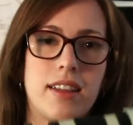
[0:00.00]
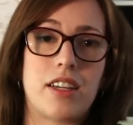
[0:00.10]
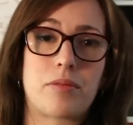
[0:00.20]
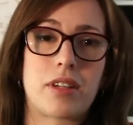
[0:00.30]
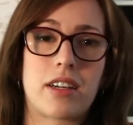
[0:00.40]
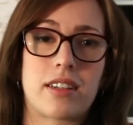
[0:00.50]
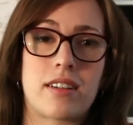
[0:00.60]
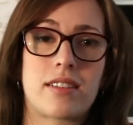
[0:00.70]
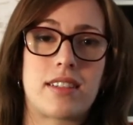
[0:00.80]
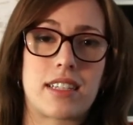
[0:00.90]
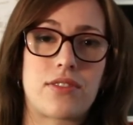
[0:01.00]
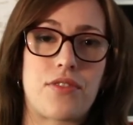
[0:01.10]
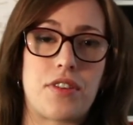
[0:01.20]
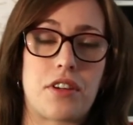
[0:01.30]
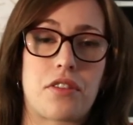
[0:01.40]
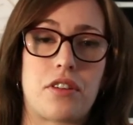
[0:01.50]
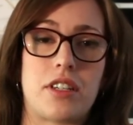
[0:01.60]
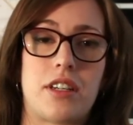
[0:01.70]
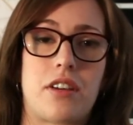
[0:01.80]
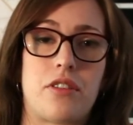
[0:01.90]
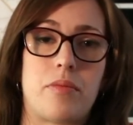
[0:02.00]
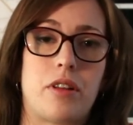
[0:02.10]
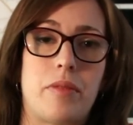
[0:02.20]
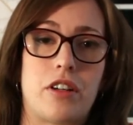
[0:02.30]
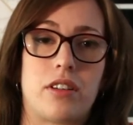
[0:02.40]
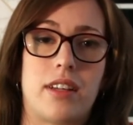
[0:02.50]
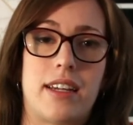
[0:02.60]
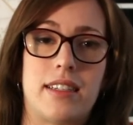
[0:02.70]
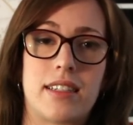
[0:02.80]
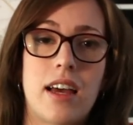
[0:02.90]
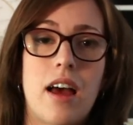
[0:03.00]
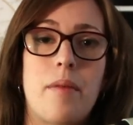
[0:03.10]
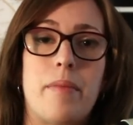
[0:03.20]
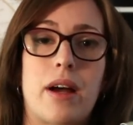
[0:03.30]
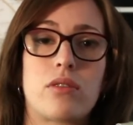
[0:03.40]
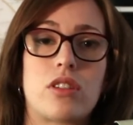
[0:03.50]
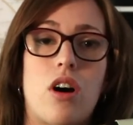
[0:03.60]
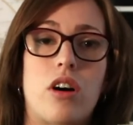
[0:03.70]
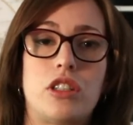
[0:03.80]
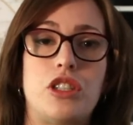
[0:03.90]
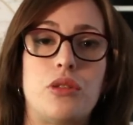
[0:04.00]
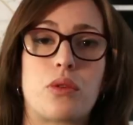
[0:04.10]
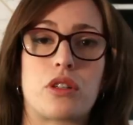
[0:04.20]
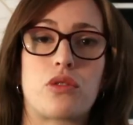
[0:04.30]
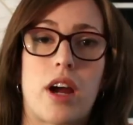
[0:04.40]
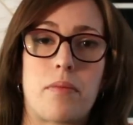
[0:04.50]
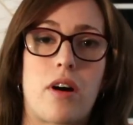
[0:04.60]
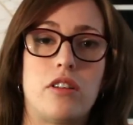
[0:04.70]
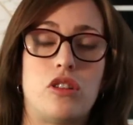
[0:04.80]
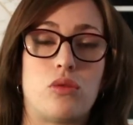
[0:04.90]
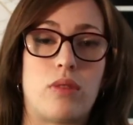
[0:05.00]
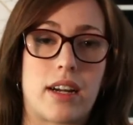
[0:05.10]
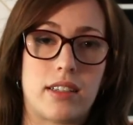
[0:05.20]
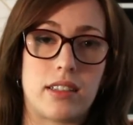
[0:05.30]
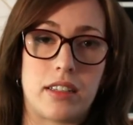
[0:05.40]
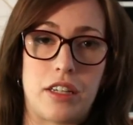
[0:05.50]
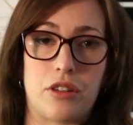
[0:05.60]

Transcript: The Opteka 650 to 1300mm lens mounts onto your tripod directly.